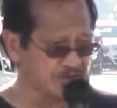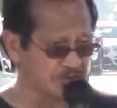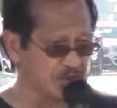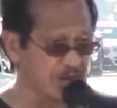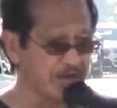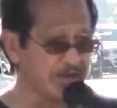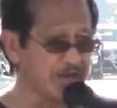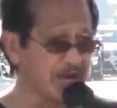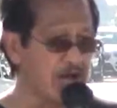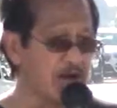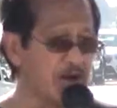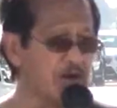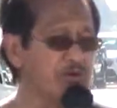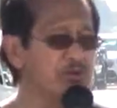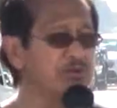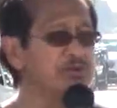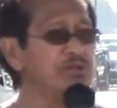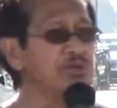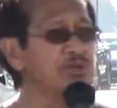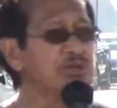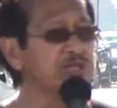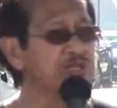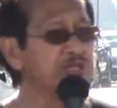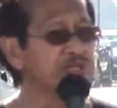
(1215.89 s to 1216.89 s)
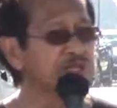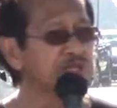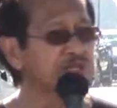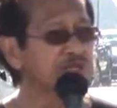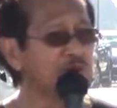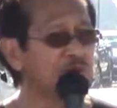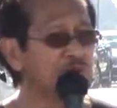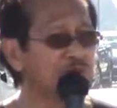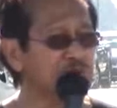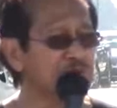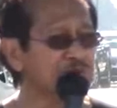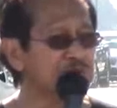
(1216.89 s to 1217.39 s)
Right now, you can just
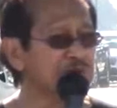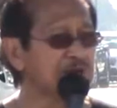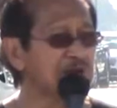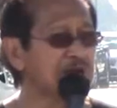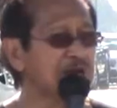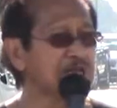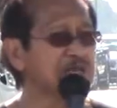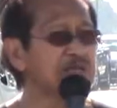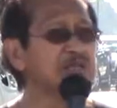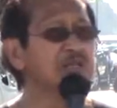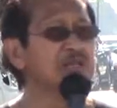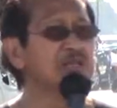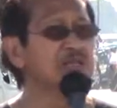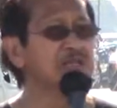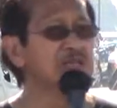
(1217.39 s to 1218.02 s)
honor God,